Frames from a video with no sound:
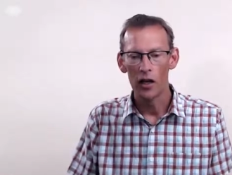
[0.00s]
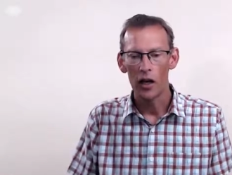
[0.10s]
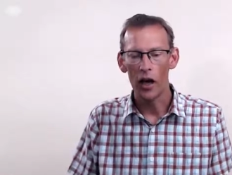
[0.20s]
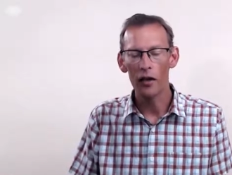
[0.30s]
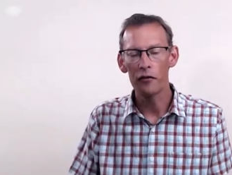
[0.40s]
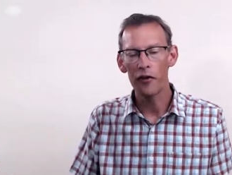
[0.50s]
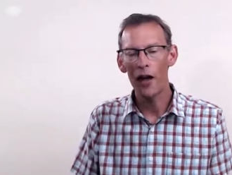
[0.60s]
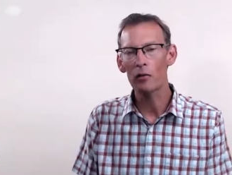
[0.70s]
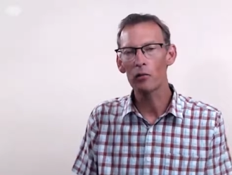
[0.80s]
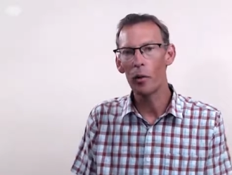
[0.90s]
and I
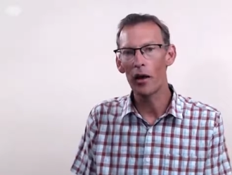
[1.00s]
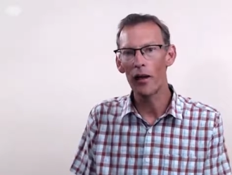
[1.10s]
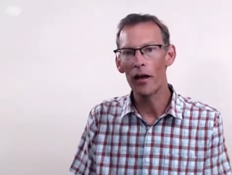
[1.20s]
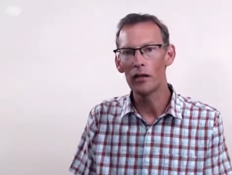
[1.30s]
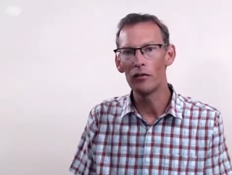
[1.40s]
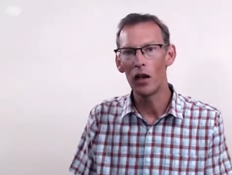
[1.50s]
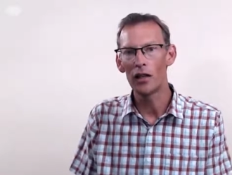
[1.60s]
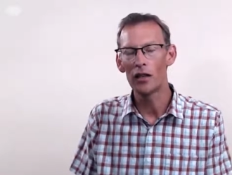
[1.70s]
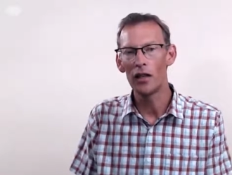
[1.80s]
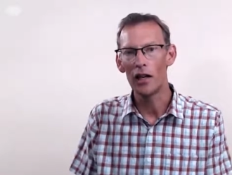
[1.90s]
found by the end of
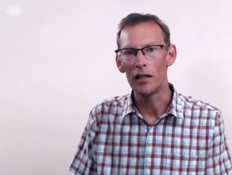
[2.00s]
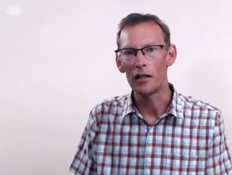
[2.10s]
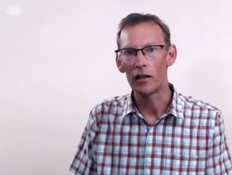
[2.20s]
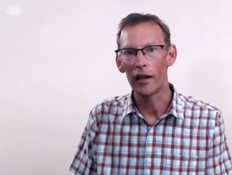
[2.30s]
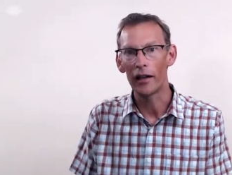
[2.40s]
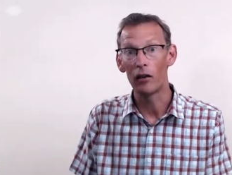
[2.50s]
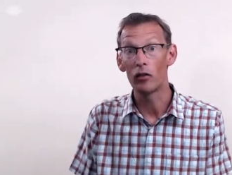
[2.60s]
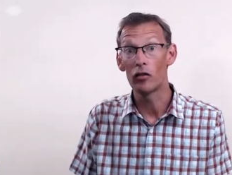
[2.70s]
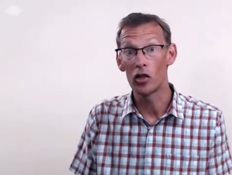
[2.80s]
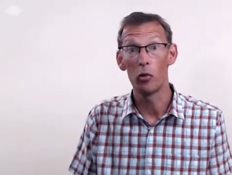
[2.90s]
'98, like a lot
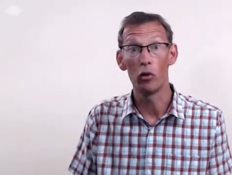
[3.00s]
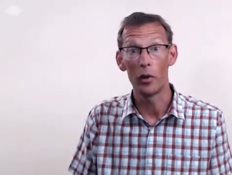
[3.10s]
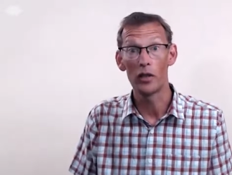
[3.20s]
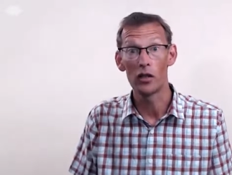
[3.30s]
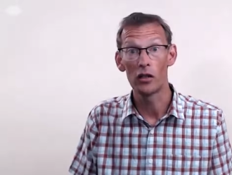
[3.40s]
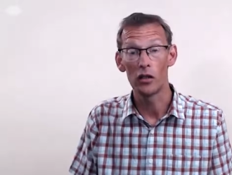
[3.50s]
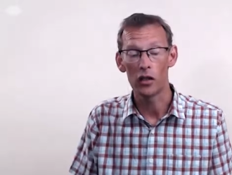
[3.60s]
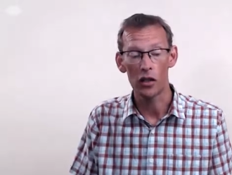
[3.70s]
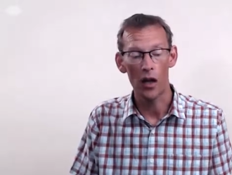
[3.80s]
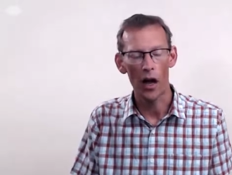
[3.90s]
of small
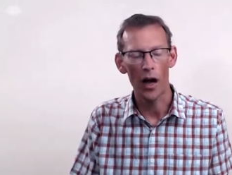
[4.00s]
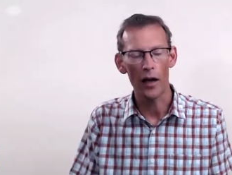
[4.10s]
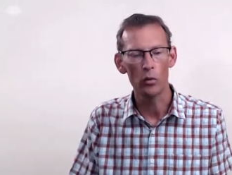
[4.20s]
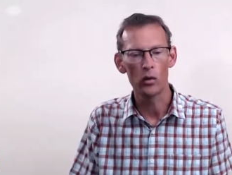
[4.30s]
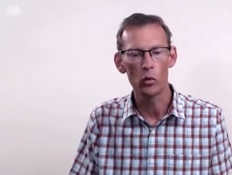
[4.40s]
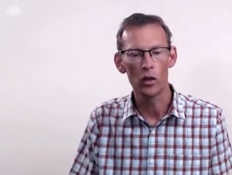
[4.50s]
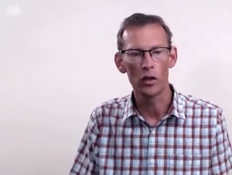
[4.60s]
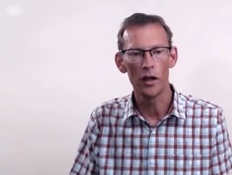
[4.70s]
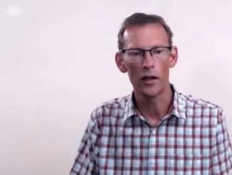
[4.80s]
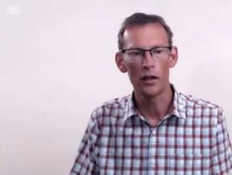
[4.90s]
businesses, I, I was
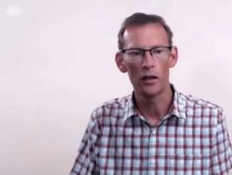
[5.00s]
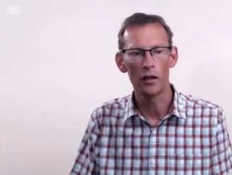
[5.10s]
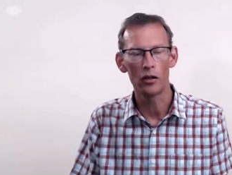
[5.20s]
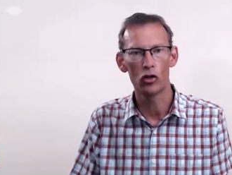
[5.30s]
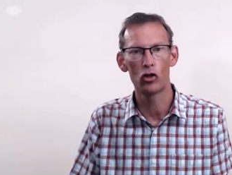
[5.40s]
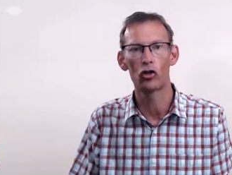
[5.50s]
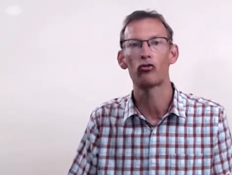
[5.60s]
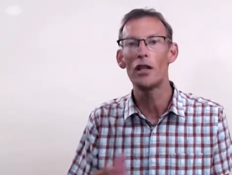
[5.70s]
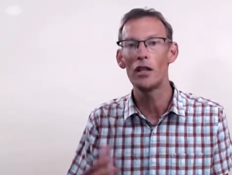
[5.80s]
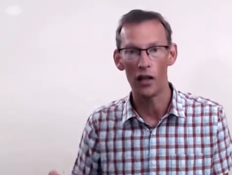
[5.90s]
working
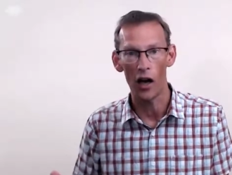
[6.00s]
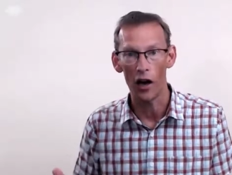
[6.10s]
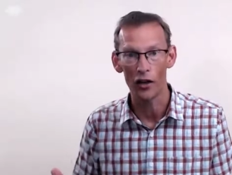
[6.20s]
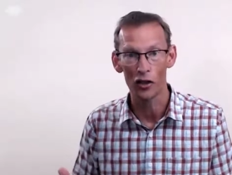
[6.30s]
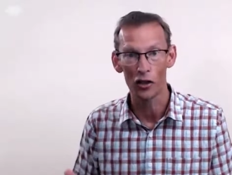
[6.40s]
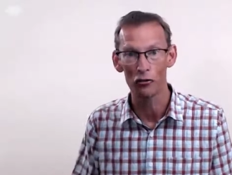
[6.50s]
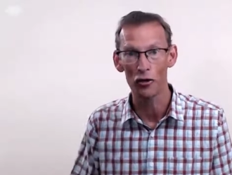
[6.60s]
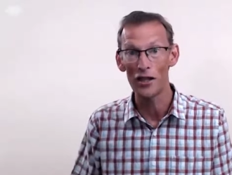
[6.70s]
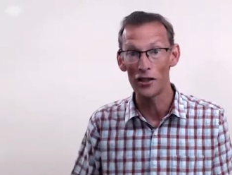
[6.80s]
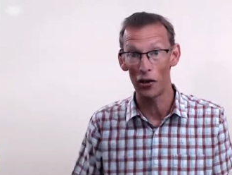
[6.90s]
crazy hard,
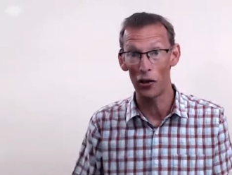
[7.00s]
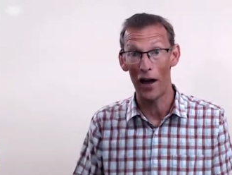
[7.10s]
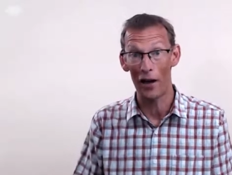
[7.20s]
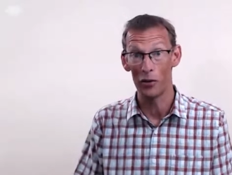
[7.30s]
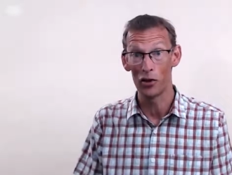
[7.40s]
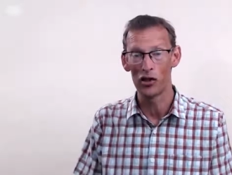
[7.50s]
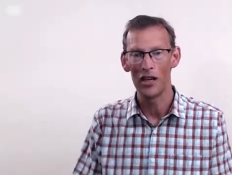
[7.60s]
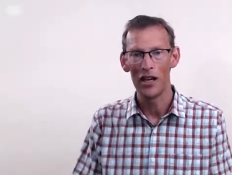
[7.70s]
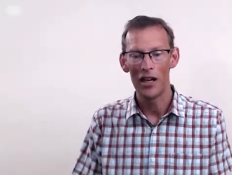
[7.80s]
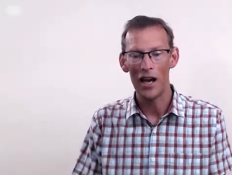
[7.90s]
crazy long hours,
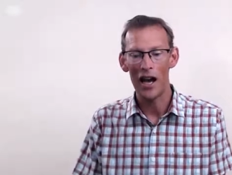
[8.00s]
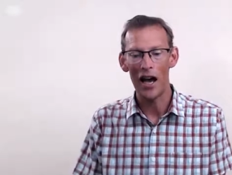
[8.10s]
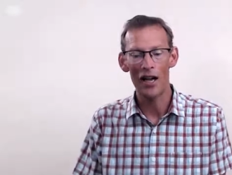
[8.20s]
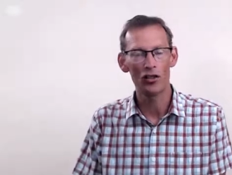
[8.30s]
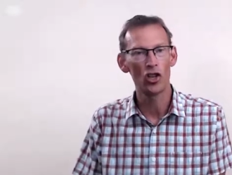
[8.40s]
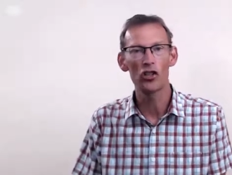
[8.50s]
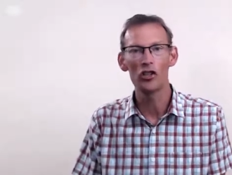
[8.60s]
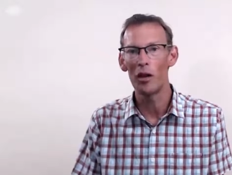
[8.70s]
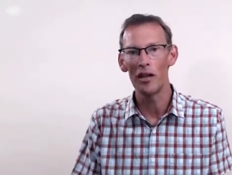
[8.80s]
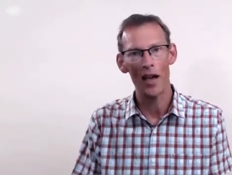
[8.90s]
mm. uh, just to
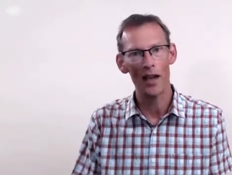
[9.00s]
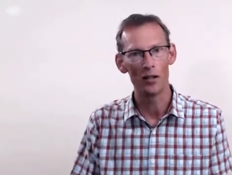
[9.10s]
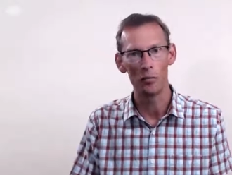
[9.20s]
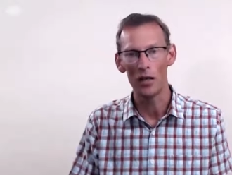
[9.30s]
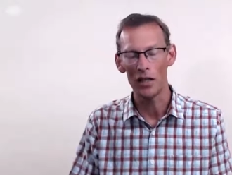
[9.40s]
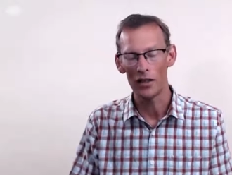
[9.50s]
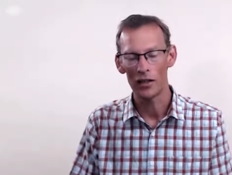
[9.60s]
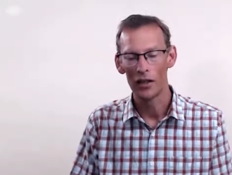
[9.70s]
make ends meet.